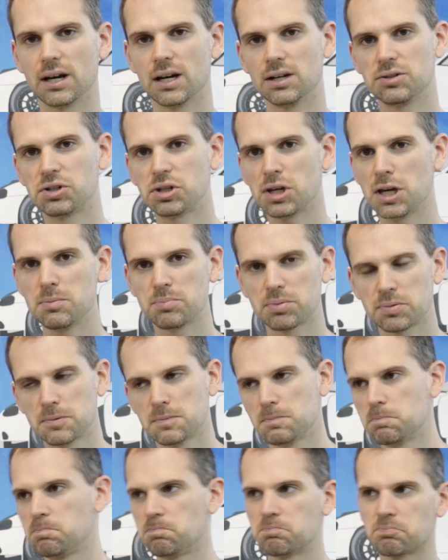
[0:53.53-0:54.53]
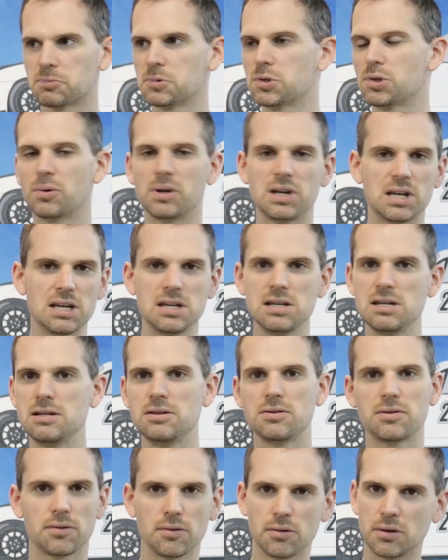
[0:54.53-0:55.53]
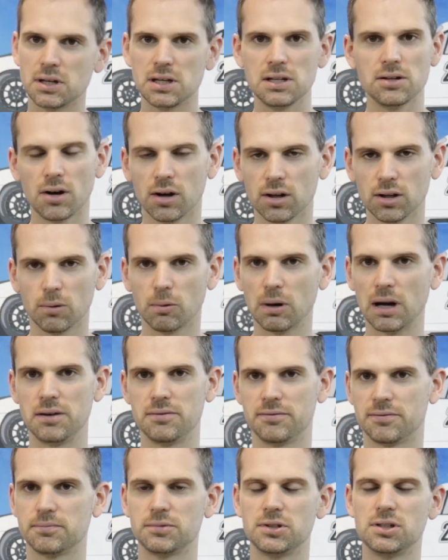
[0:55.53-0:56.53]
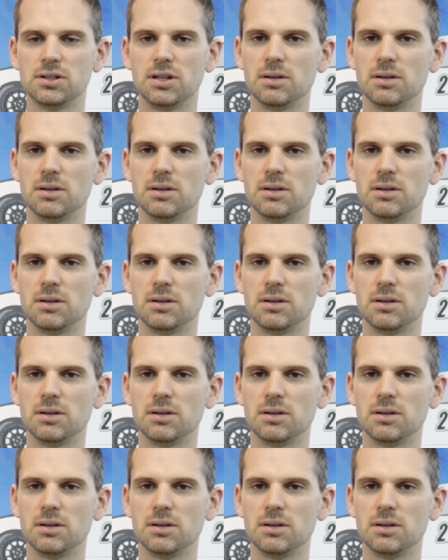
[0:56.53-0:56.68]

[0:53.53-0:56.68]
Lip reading: A cheap $20, $30 one,